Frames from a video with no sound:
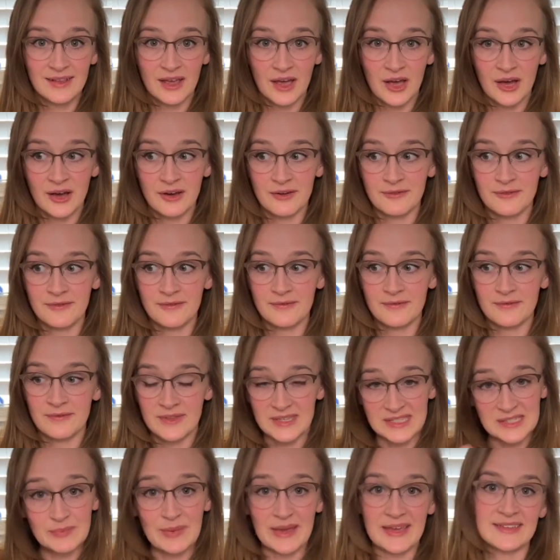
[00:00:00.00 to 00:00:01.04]
of
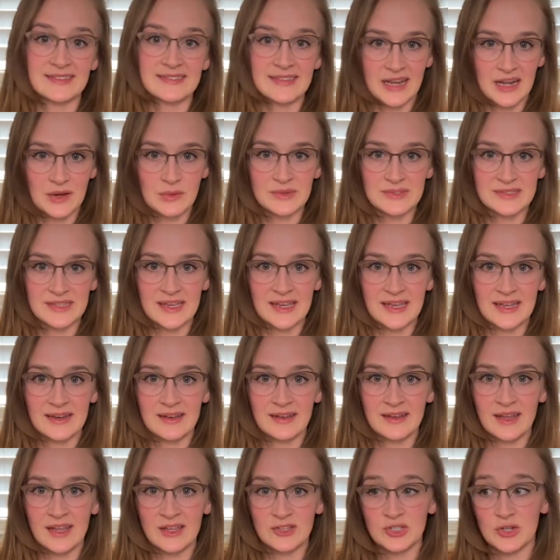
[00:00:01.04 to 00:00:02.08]
the space that it was
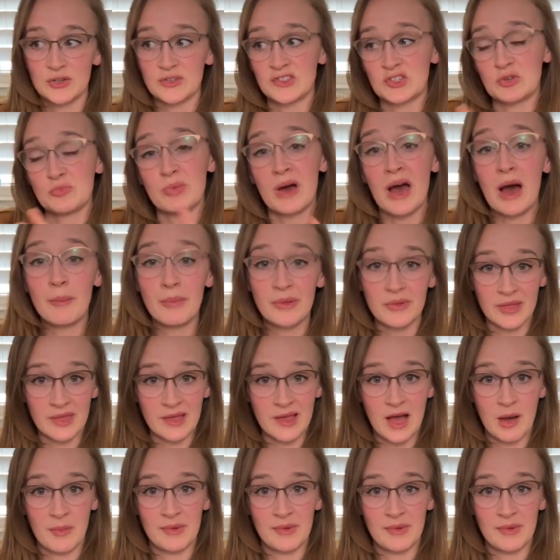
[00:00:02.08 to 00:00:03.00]
in and chose to publicly